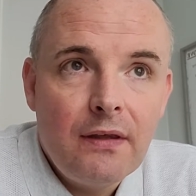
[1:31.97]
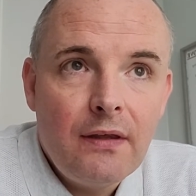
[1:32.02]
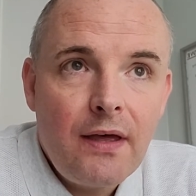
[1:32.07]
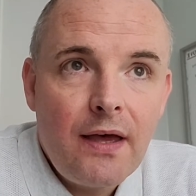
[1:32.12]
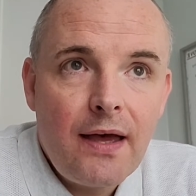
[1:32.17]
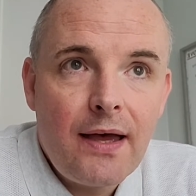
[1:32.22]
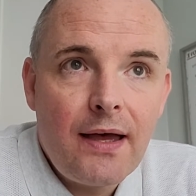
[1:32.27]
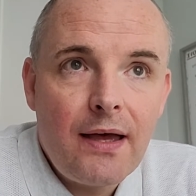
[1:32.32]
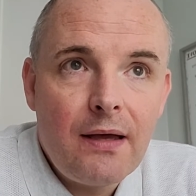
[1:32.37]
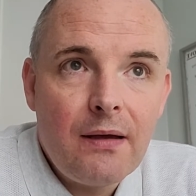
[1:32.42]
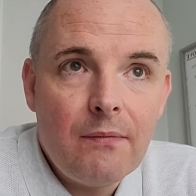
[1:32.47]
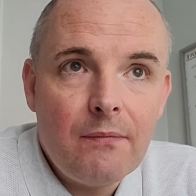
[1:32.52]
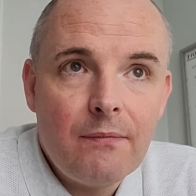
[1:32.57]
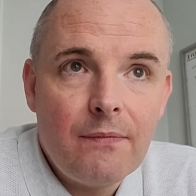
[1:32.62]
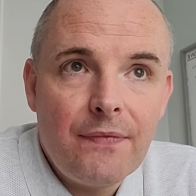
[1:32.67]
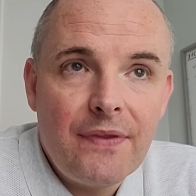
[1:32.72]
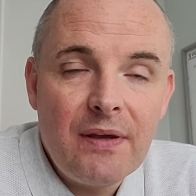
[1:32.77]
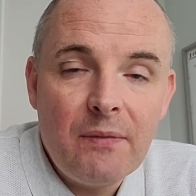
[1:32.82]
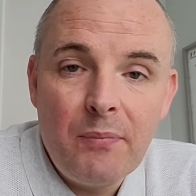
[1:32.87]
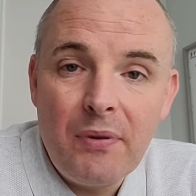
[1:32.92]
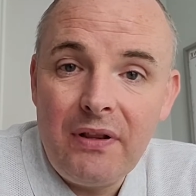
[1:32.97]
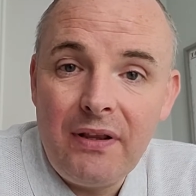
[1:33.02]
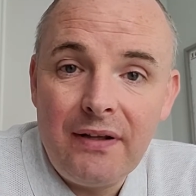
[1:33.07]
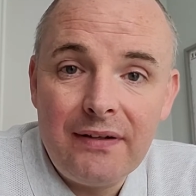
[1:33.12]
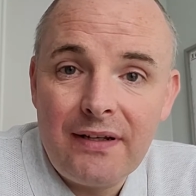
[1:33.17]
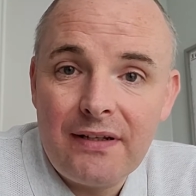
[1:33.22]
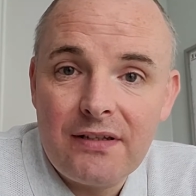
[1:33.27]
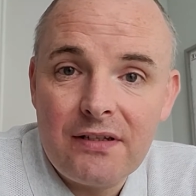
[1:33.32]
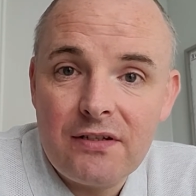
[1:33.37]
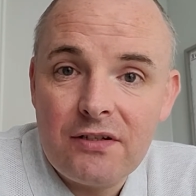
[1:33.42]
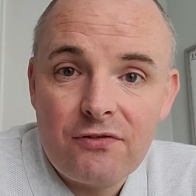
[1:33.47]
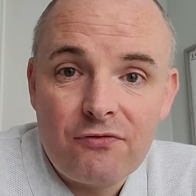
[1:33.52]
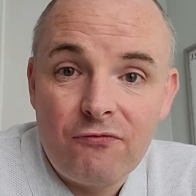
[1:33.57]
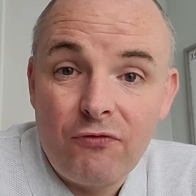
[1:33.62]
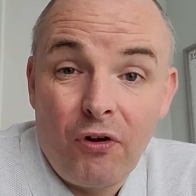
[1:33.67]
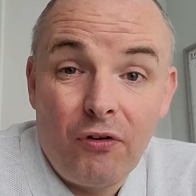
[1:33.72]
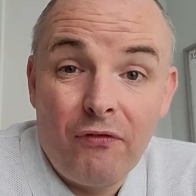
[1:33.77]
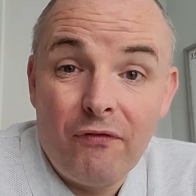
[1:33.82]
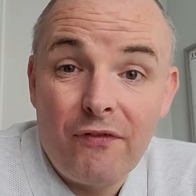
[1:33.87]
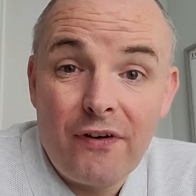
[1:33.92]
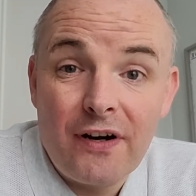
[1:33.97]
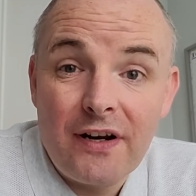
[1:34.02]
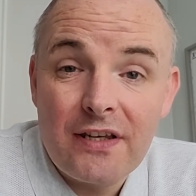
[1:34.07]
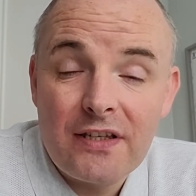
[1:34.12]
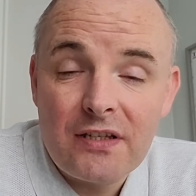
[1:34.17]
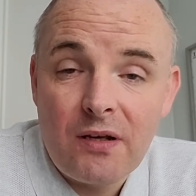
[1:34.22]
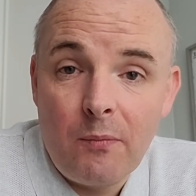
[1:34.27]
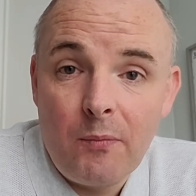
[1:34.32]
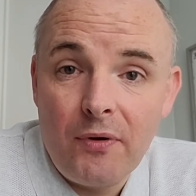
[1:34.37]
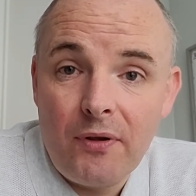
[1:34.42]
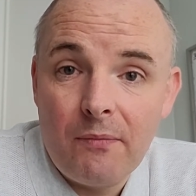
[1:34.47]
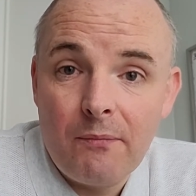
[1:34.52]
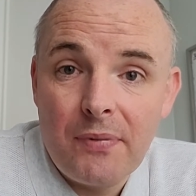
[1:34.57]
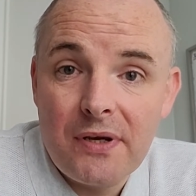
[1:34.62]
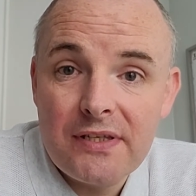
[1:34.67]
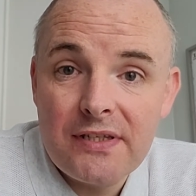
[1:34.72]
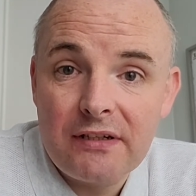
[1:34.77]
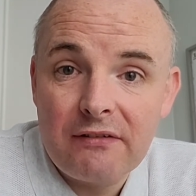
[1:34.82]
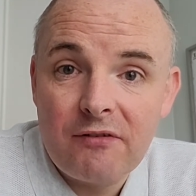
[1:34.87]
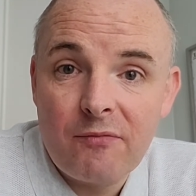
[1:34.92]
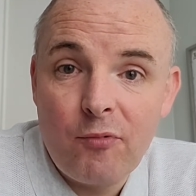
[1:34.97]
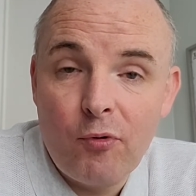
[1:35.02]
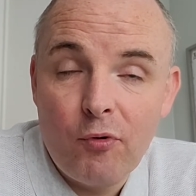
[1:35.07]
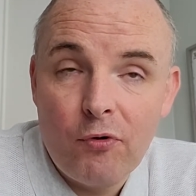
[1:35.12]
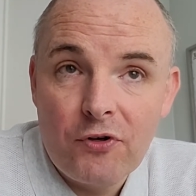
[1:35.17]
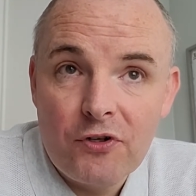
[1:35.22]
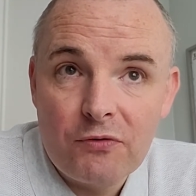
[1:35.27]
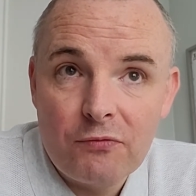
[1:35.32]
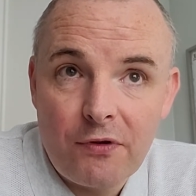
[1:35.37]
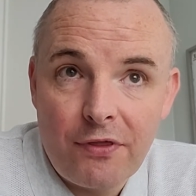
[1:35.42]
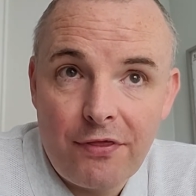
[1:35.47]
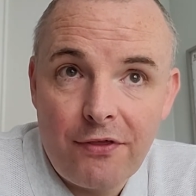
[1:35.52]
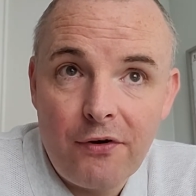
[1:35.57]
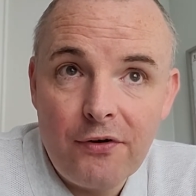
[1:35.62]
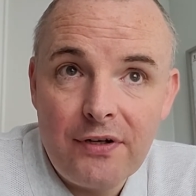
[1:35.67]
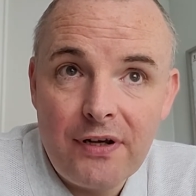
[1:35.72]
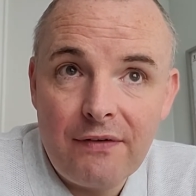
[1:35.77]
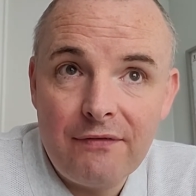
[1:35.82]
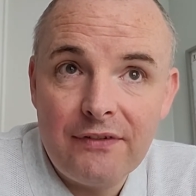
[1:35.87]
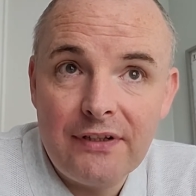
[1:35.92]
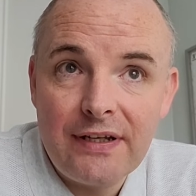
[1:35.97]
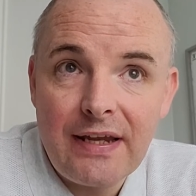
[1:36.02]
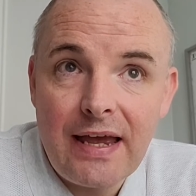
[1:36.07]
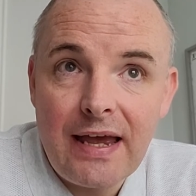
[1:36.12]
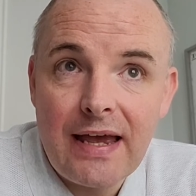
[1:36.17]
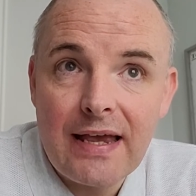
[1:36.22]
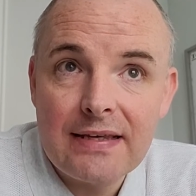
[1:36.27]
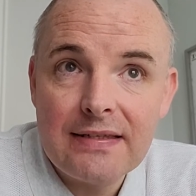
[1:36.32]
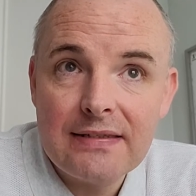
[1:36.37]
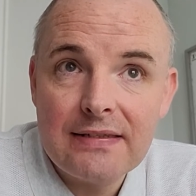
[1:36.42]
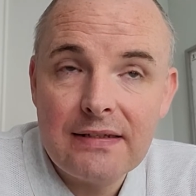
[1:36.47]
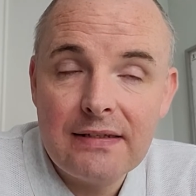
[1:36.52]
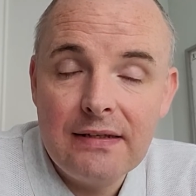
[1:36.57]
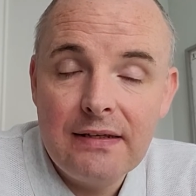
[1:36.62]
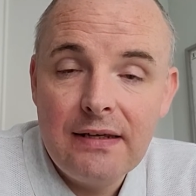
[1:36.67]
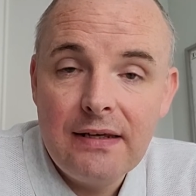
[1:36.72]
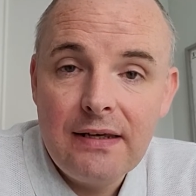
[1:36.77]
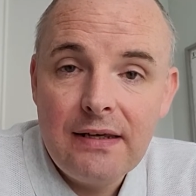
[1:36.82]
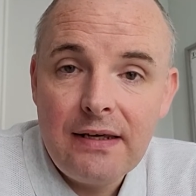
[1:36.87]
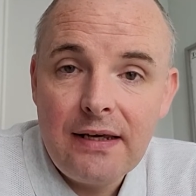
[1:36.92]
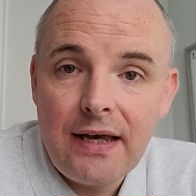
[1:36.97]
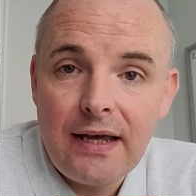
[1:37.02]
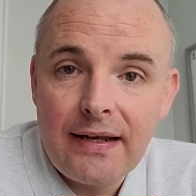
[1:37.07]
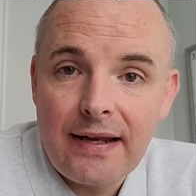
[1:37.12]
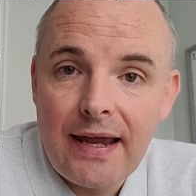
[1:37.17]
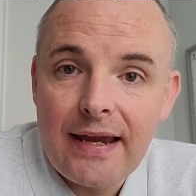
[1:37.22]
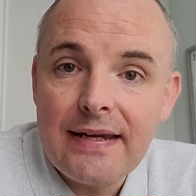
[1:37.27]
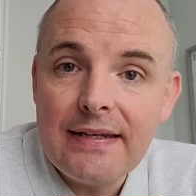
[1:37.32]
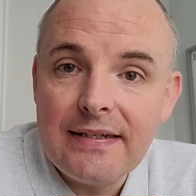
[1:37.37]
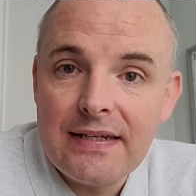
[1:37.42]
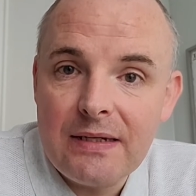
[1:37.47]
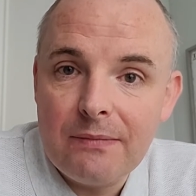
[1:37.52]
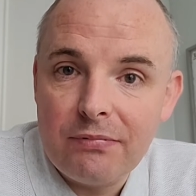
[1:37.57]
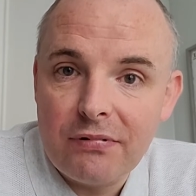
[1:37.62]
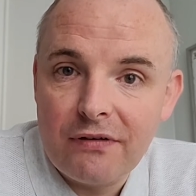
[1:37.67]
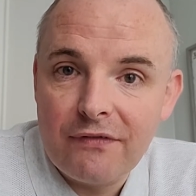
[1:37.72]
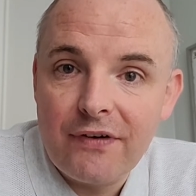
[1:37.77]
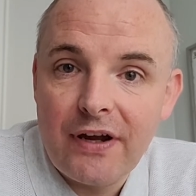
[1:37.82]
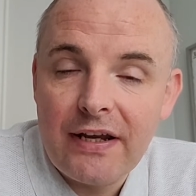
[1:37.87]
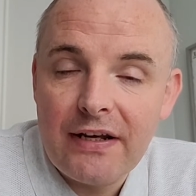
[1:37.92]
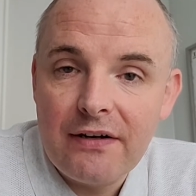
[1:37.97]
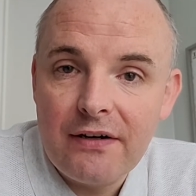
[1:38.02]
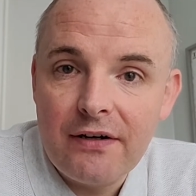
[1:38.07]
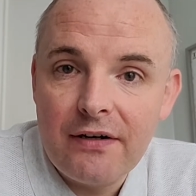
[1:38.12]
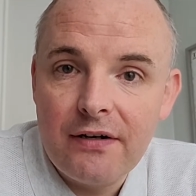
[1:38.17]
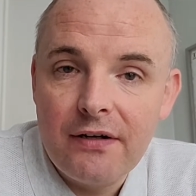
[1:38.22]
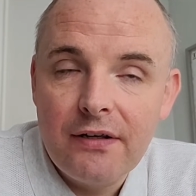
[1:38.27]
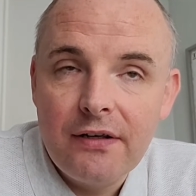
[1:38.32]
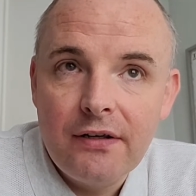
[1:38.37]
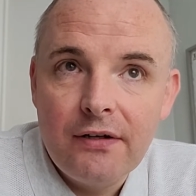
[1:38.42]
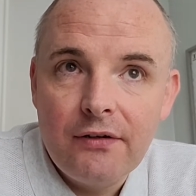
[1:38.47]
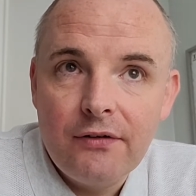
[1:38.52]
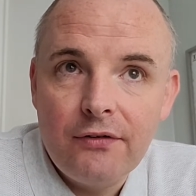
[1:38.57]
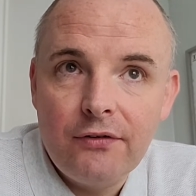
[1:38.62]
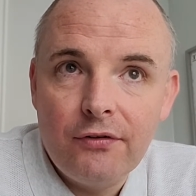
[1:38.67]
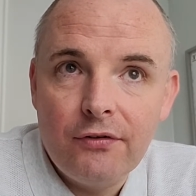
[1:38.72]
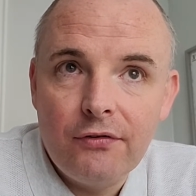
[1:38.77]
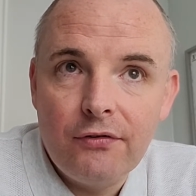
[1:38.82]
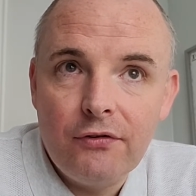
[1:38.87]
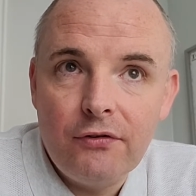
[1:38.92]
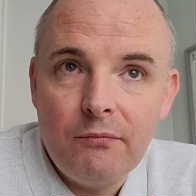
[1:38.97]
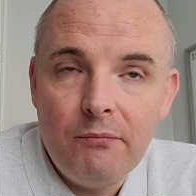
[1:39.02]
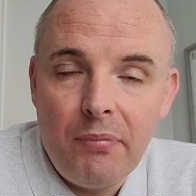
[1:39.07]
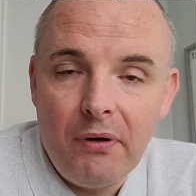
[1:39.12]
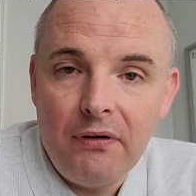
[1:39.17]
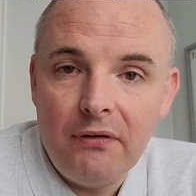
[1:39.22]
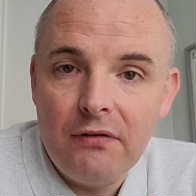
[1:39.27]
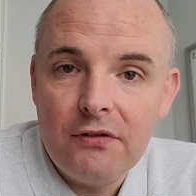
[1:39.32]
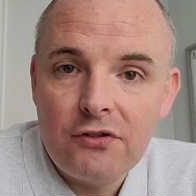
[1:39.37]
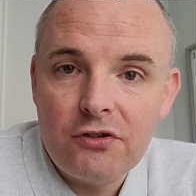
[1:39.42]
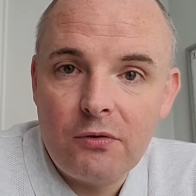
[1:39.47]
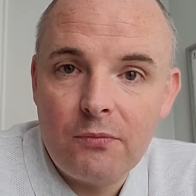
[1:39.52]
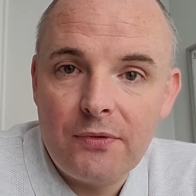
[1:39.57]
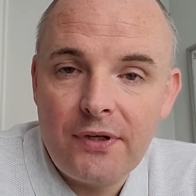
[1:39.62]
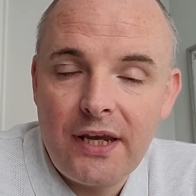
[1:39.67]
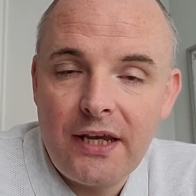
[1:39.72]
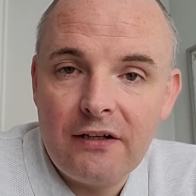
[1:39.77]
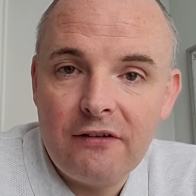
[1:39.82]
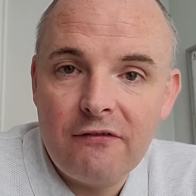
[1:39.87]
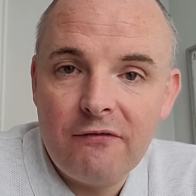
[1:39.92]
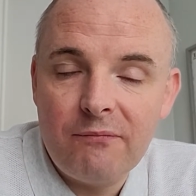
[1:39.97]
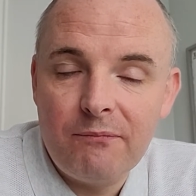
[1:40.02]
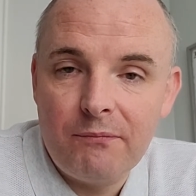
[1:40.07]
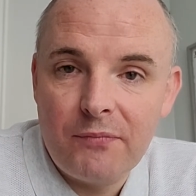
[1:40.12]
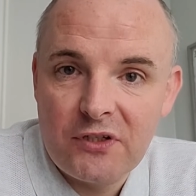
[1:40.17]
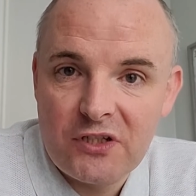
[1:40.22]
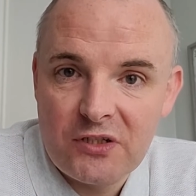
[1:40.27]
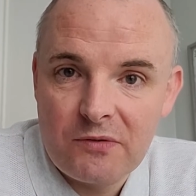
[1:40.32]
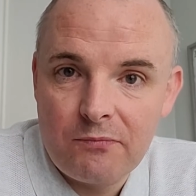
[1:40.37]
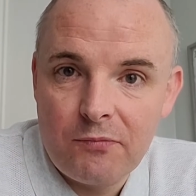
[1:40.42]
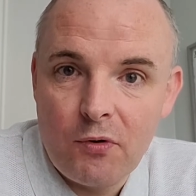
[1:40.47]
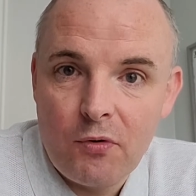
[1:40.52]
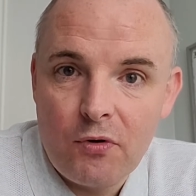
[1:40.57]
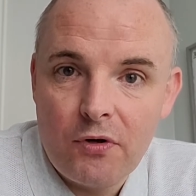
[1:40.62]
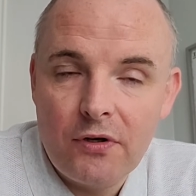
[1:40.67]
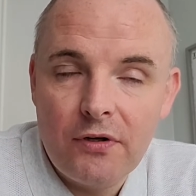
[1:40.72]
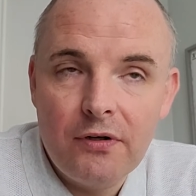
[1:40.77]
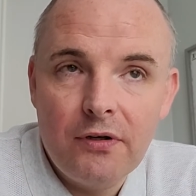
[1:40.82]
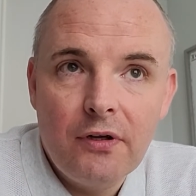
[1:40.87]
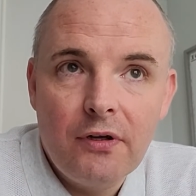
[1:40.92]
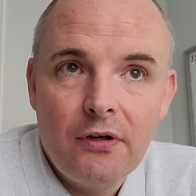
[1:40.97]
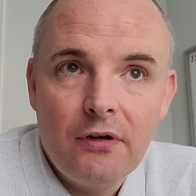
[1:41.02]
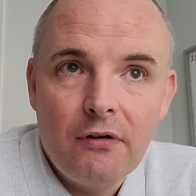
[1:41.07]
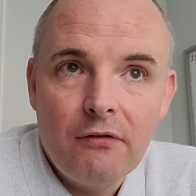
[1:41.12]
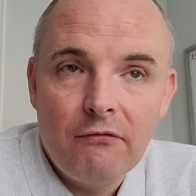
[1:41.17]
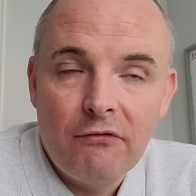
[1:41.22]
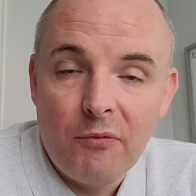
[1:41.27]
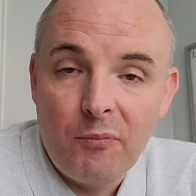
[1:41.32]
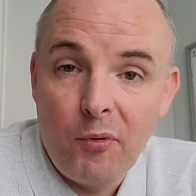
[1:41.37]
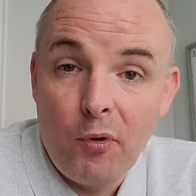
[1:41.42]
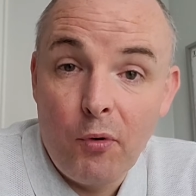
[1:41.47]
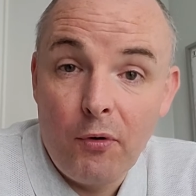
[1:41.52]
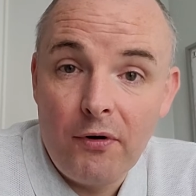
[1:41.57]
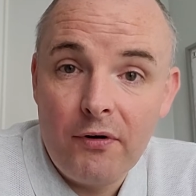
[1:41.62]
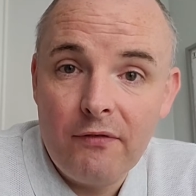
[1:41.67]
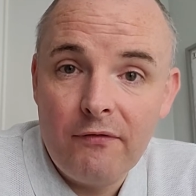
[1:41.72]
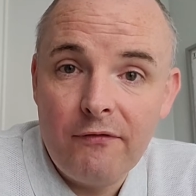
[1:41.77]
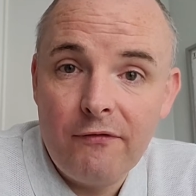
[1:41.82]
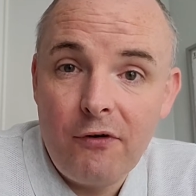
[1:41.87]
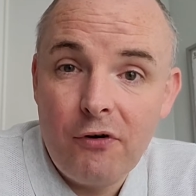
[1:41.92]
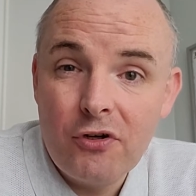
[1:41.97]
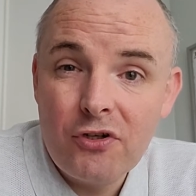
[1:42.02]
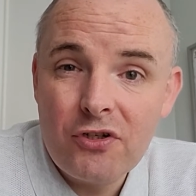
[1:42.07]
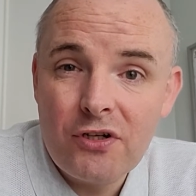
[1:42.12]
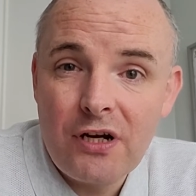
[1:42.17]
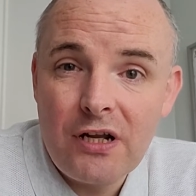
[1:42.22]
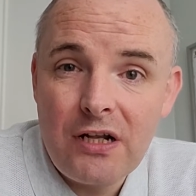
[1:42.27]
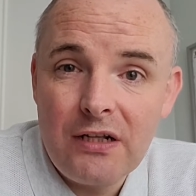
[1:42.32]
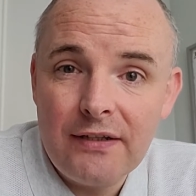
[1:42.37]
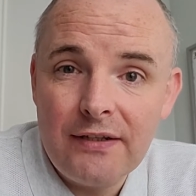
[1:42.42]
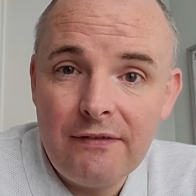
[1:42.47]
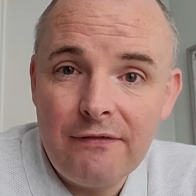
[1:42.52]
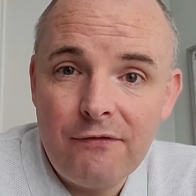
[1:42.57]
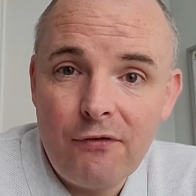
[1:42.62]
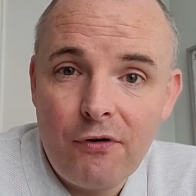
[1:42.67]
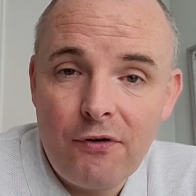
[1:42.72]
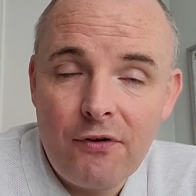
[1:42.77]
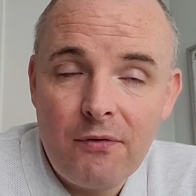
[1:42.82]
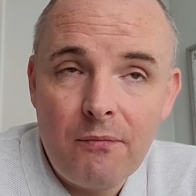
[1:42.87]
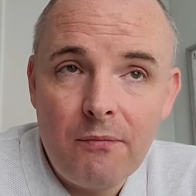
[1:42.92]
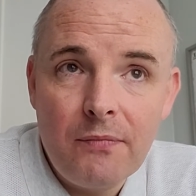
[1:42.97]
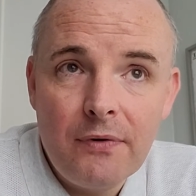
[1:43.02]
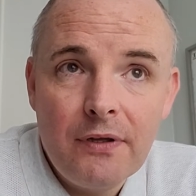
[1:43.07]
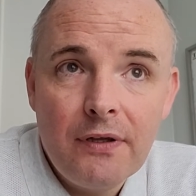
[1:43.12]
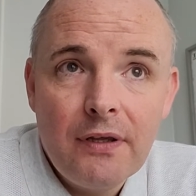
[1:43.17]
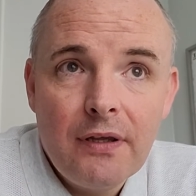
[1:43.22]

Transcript: The ability to just run very simple and basic reports without having to ask an IT provider to build some kind of bespoke reporting functionality for them.